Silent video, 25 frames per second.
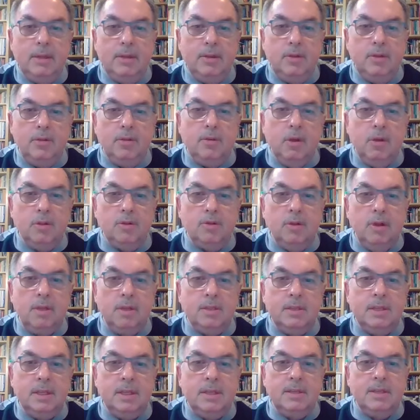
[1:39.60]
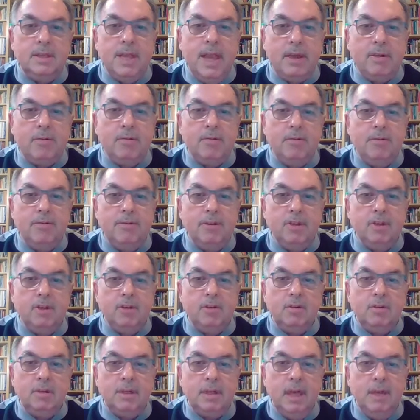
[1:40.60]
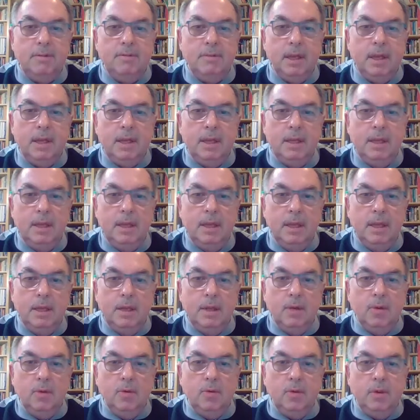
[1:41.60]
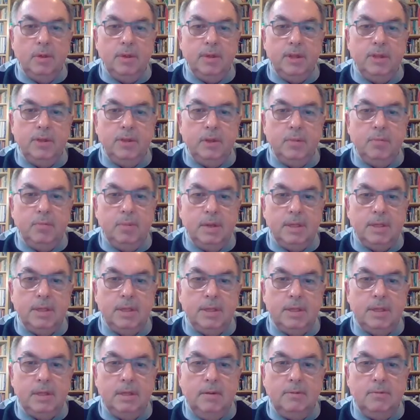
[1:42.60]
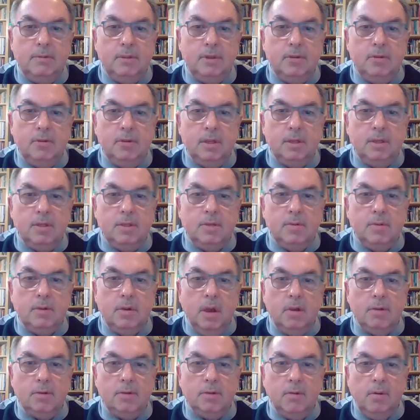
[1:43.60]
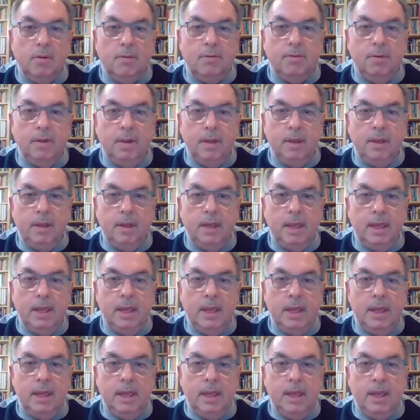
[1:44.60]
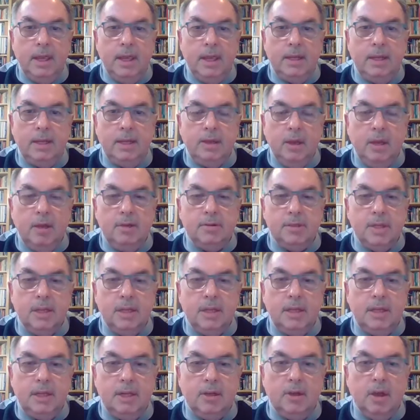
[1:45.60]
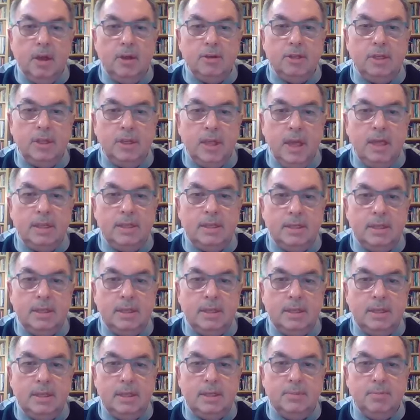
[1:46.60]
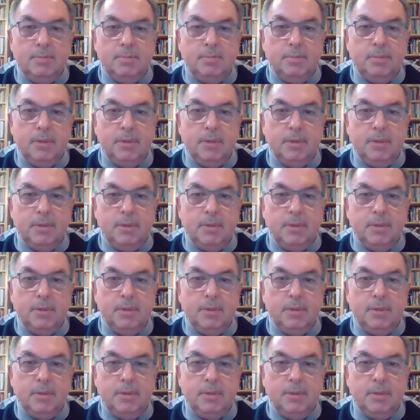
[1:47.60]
you contrast this sacrificial giving with the duplicity of Judas, who goes off and he goes and he negotiates this